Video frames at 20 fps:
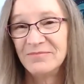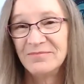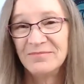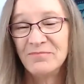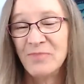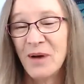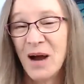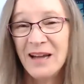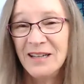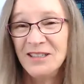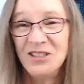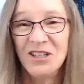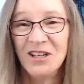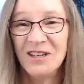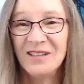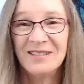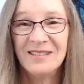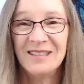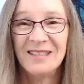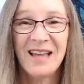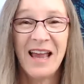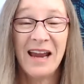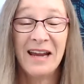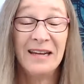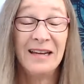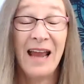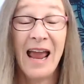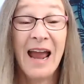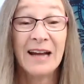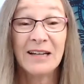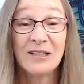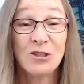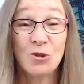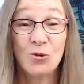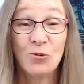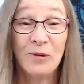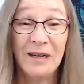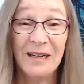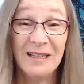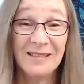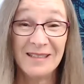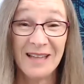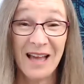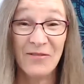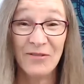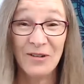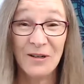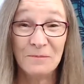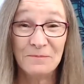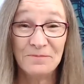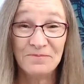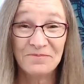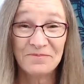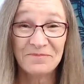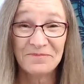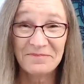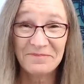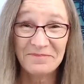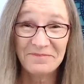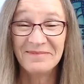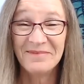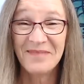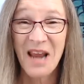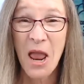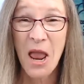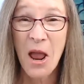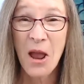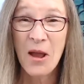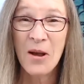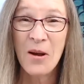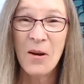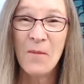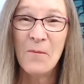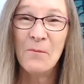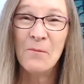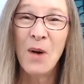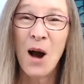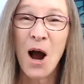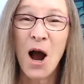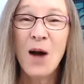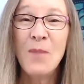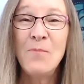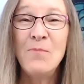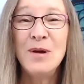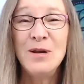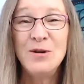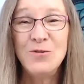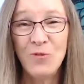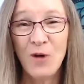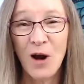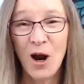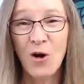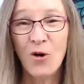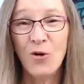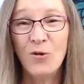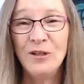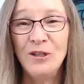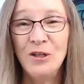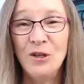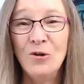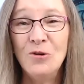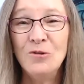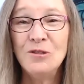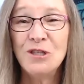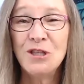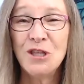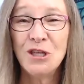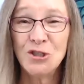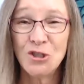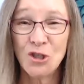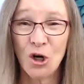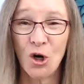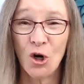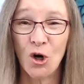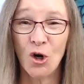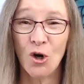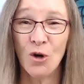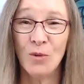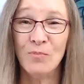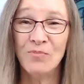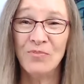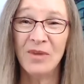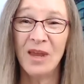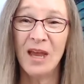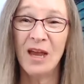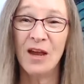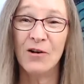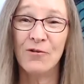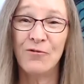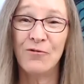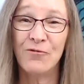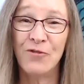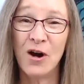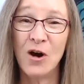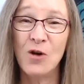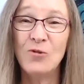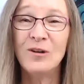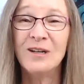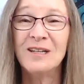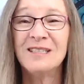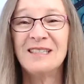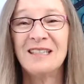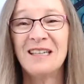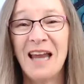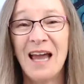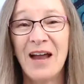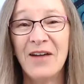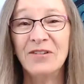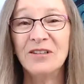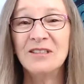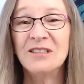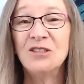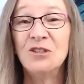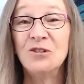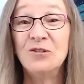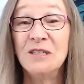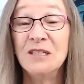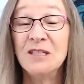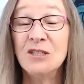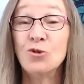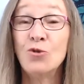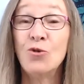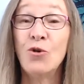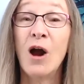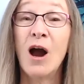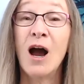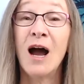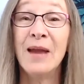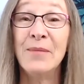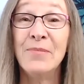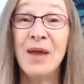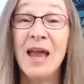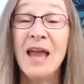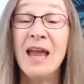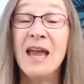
by just saying X27. Bob Monroe used the term focus levels to describe